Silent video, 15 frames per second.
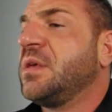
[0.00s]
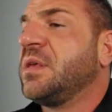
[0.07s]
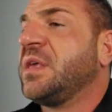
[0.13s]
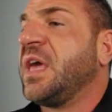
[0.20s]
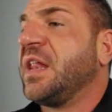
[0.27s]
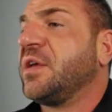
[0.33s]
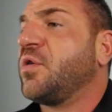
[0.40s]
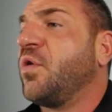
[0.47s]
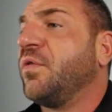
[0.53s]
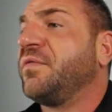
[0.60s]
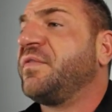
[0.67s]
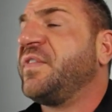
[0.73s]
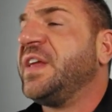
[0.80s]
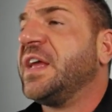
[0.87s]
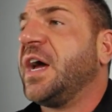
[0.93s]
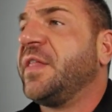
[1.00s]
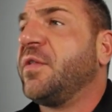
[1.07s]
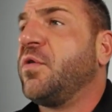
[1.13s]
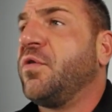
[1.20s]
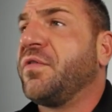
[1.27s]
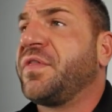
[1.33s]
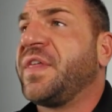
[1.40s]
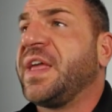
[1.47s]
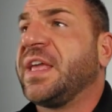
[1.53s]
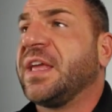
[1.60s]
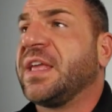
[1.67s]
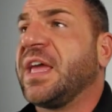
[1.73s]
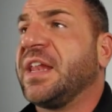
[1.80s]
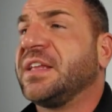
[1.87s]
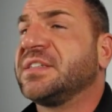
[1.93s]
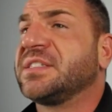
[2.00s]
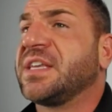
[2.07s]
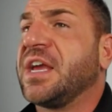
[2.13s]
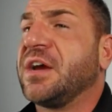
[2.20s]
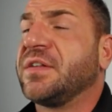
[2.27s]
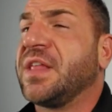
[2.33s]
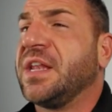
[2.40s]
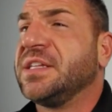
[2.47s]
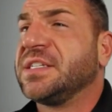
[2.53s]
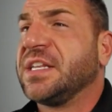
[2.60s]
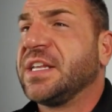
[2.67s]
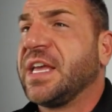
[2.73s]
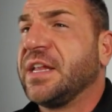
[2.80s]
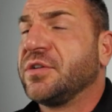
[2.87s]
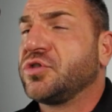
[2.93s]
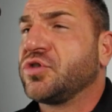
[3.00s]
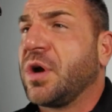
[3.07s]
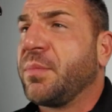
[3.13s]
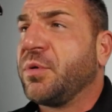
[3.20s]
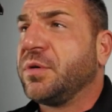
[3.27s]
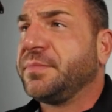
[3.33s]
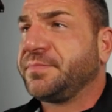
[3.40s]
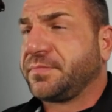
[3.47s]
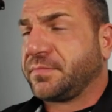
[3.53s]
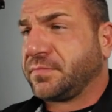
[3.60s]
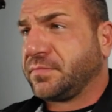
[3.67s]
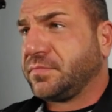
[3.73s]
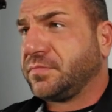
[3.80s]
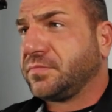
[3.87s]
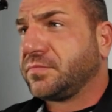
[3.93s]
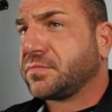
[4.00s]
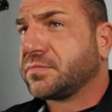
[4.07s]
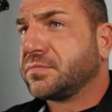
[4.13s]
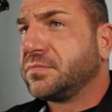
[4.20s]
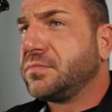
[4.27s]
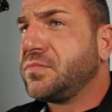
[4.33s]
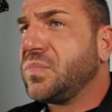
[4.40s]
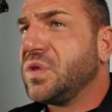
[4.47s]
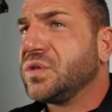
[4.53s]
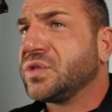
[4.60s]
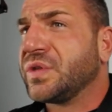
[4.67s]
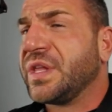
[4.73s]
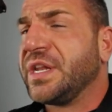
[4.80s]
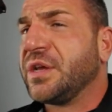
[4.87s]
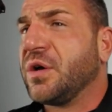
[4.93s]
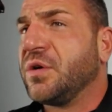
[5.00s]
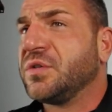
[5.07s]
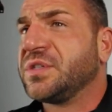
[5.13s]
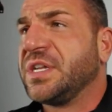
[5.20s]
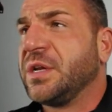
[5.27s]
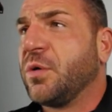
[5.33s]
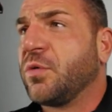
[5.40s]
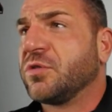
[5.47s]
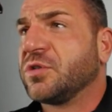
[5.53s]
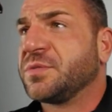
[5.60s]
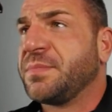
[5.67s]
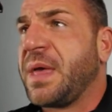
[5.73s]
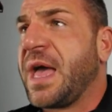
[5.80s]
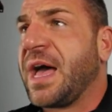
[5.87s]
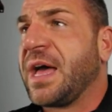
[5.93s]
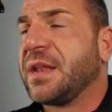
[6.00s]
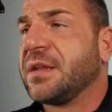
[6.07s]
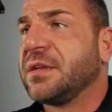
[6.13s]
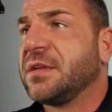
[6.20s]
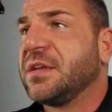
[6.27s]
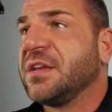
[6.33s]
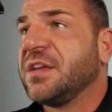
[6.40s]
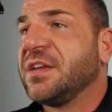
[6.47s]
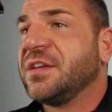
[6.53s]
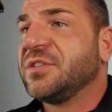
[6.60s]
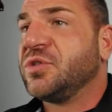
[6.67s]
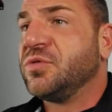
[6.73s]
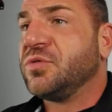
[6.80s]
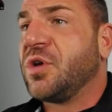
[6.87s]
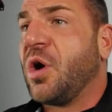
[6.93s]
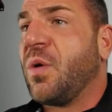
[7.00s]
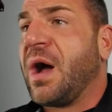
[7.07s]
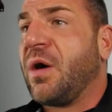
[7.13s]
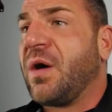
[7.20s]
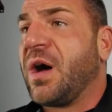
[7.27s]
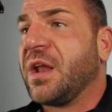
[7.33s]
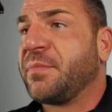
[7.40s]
getting cold feet on the whole thing and getting scared that he's going to get in trouble. So then he goes and he orders Matt to go out on